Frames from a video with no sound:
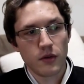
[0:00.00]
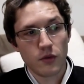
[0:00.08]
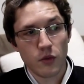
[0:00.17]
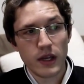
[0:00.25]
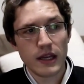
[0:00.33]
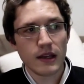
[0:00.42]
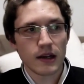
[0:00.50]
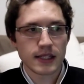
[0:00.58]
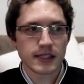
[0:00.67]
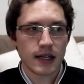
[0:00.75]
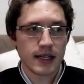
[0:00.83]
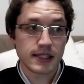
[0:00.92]
we, I
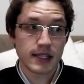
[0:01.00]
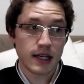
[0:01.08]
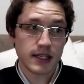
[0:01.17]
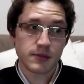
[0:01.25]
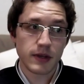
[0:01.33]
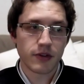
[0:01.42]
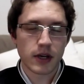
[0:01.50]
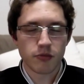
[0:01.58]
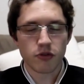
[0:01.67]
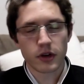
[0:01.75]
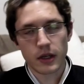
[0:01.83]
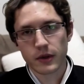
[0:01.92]
speak very
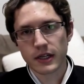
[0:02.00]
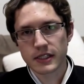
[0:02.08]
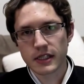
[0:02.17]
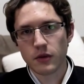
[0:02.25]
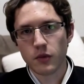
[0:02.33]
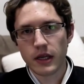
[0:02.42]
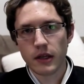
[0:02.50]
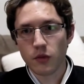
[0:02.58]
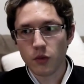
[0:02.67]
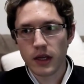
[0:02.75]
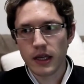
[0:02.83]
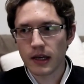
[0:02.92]
broadly when I say
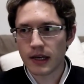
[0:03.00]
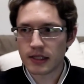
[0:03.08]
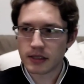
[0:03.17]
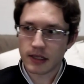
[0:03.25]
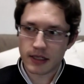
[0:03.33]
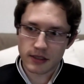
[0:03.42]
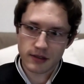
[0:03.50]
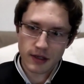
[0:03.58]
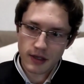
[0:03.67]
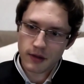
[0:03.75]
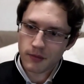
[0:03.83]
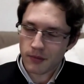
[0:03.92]
we as
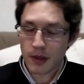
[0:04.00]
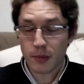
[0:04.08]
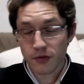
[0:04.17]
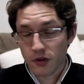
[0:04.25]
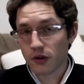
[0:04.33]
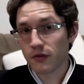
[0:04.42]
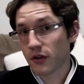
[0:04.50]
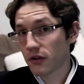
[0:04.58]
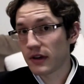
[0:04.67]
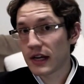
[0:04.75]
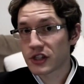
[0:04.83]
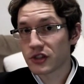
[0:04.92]
maybe
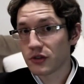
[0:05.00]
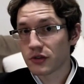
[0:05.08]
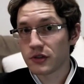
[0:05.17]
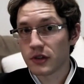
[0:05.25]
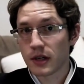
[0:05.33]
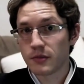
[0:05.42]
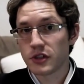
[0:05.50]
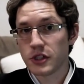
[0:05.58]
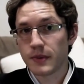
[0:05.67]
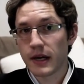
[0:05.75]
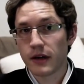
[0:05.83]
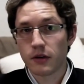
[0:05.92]
foreign nationals who come to
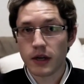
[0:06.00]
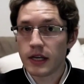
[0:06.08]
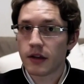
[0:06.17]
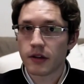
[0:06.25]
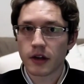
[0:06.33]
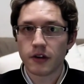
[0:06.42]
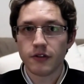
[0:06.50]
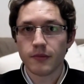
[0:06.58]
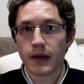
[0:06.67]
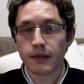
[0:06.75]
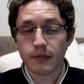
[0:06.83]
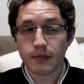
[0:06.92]
Japan or any other country
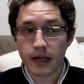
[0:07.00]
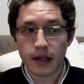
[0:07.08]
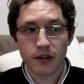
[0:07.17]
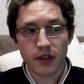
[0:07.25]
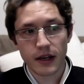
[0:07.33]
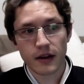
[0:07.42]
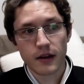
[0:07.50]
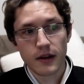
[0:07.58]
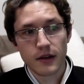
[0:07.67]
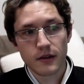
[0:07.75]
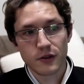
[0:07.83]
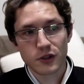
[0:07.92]
matter, think.
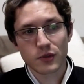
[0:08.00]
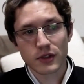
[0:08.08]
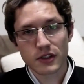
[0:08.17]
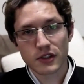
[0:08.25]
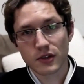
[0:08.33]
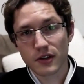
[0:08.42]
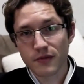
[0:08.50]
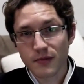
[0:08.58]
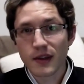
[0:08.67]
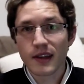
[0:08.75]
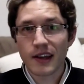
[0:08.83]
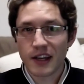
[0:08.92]
You just want to sort of
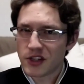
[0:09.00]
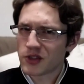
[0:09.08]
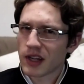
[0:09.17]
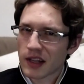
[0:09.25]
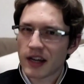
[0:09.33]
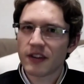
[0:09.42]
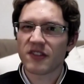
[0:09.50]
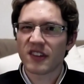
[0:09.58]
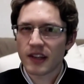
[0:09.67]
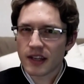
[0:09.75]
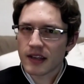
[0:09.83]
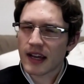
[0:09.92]
enjoy life
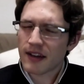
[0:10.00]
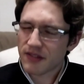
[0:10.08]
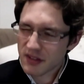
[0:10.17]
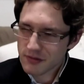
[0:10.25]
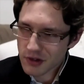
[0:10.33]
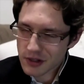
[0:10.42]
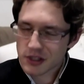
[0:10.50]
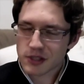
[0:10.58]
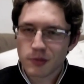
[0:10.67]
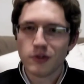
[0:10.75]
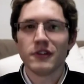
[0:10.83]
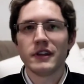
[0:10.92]
and have it run
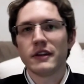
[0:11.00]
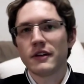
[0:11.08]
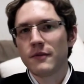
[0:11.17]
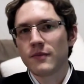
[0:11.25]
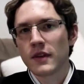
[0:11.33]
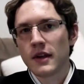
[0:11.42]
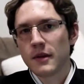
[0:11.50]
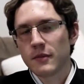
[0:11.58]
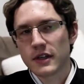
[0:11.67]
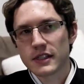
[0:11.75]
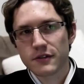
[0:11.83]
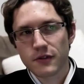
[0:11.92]
smoothly, you know?
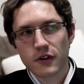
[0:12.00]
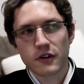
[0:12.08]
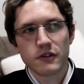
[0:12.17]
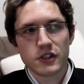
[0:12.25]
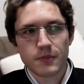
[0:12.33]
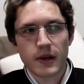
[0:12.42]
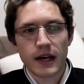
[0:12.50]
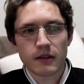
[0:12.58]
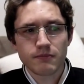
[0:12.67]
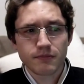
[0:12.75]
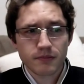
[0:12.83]
But as a foreigner in Japan,